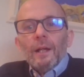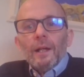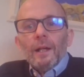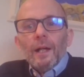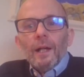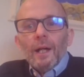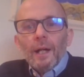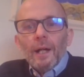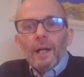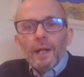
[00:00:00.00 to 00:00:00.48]

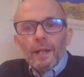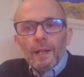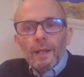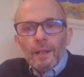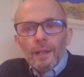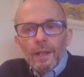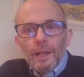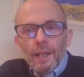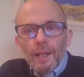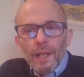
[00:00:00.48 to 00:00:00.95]

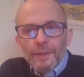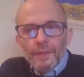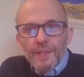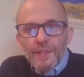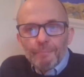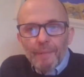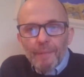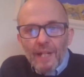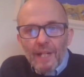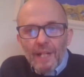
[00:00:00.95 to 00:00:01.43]
I
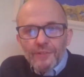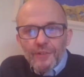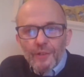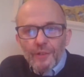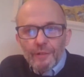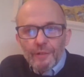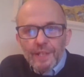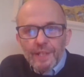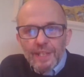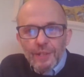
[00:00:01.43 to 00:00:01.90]
did a
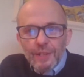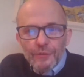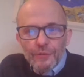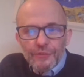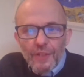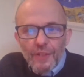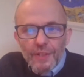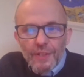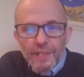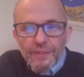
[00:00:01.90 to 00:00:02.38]
bachelor in EU
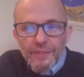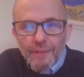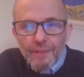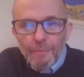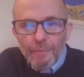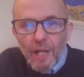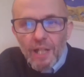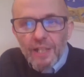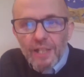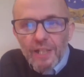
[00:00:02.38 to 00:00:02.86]
studies
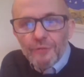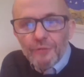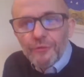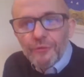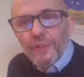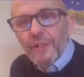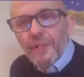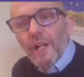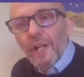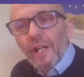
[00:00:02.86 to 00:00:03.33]
and I'm highly
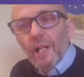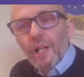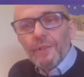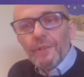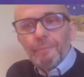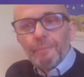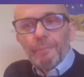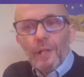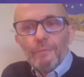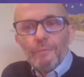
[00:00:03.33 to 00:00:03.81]
interested in IR
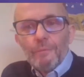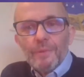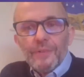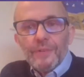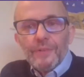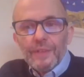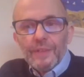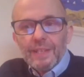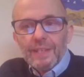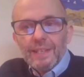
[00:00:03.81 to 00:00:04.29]

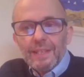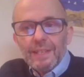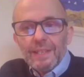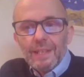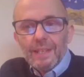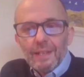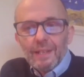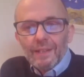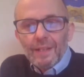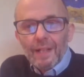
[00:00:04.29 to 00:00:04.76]

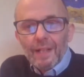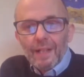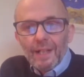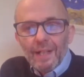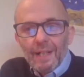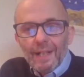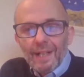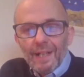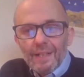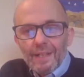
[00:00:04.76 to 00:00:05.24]
diplomacy.
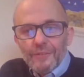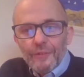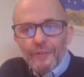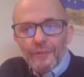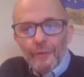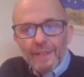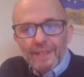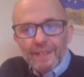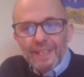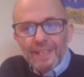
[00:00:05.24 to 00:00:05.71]

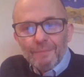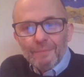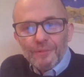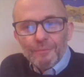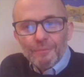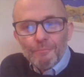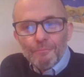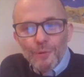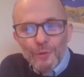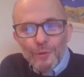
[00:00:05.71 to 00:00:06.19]
Sorry, it
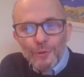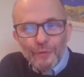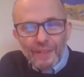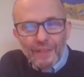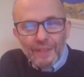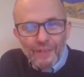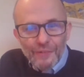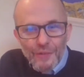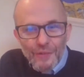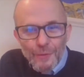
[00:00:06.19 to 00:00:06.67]
keeps
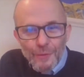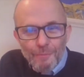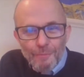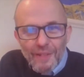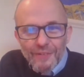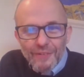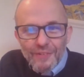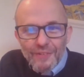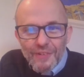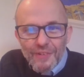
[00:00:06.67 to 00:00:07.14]
moving because new
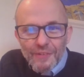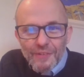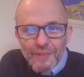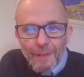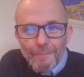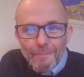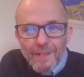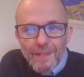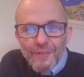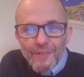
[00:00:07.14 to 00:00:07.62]
messages
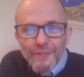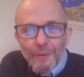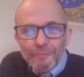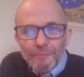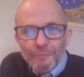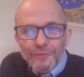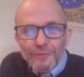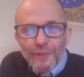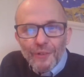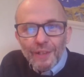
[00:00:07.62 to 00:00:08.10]
come in, so
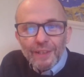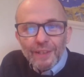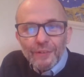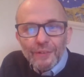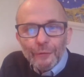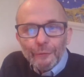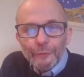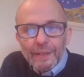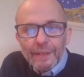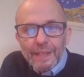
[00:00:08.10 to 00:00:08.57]
I'm struggling
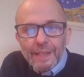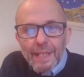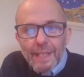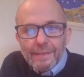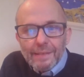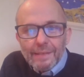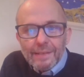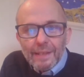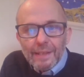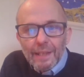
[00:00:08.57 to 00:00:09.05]
to read
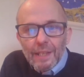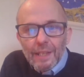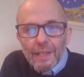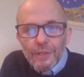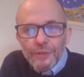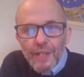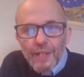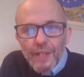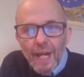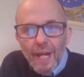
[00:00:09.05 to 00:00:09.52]
it.
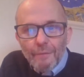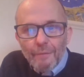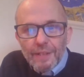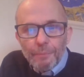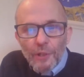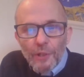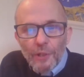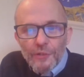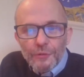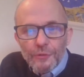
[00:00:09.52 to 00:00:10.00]
Do you have any
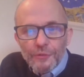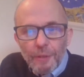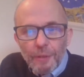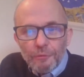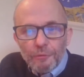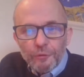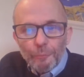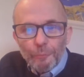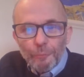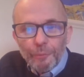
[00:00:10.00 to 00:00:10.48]
personal
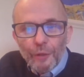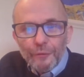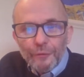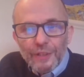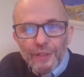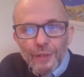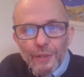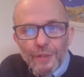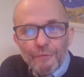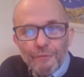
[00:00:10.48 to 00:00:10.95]
tips for a
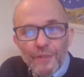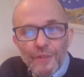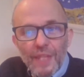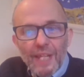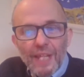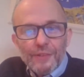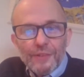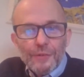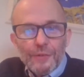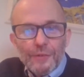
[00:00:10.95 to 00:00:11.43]
perfect uni for
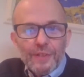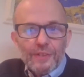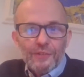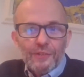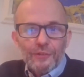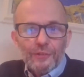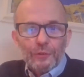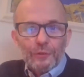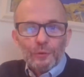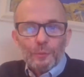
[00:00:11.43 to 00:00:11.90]
that? Do you think
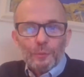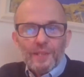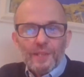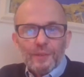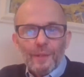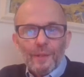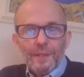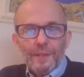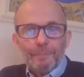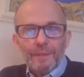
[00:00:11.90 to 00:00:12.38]
this is a good way
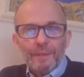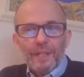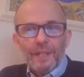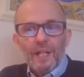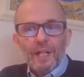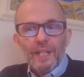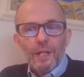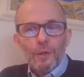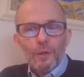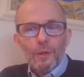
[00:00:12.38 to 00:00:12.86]
to end up in
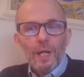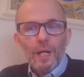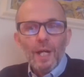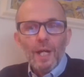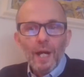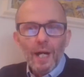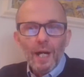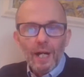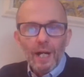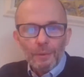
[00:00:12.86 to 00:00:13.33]
IO?
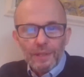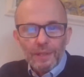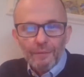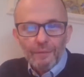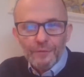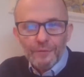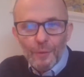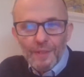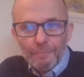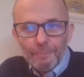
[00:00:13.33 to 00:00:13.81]
I would
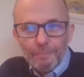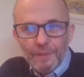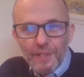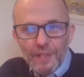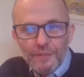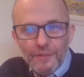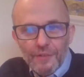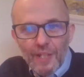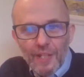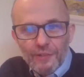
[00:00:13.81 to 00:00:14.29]
love to end up in
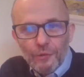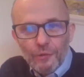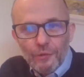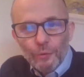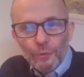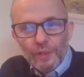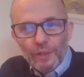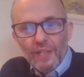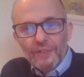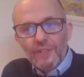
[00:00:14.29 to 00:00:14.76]
an international
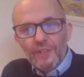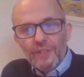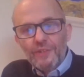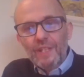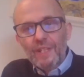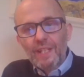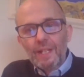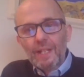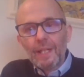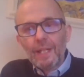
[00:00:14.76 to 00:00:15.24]
organisation.